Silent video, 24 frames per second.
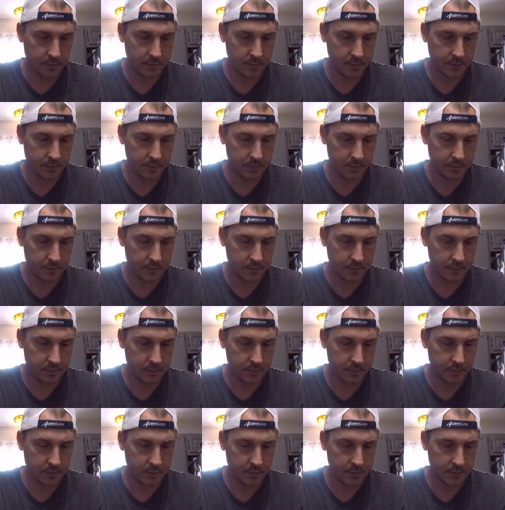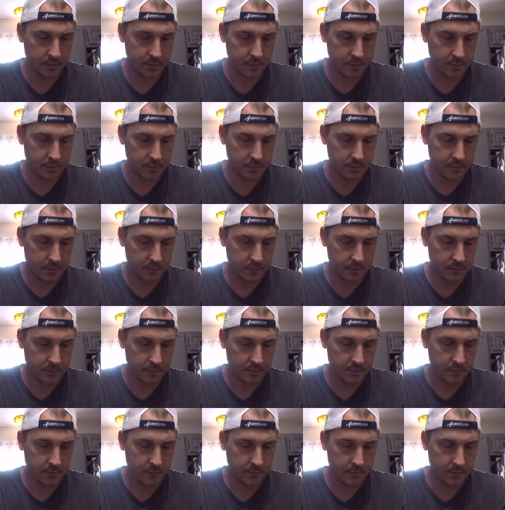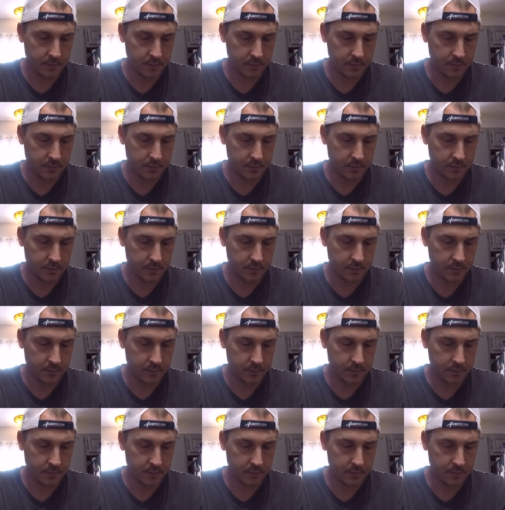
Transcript: Nobody speaks.